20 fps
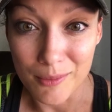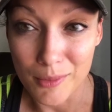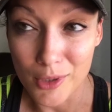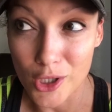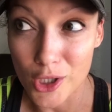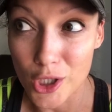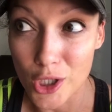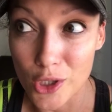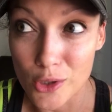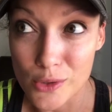
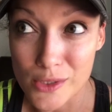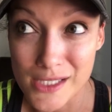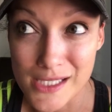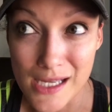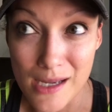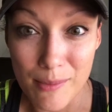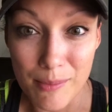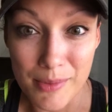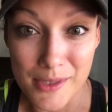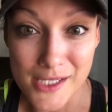close
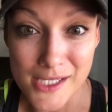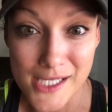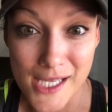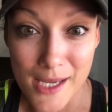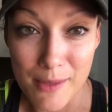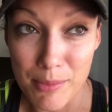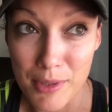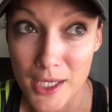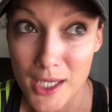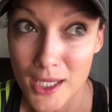up and
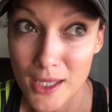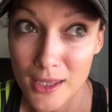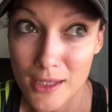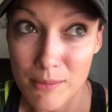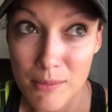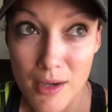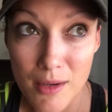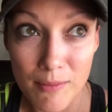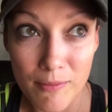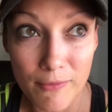say, picking
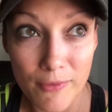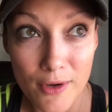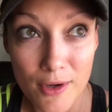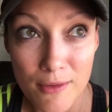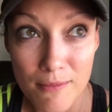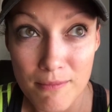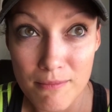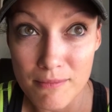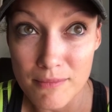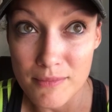them up
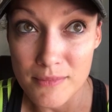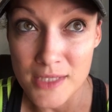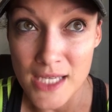from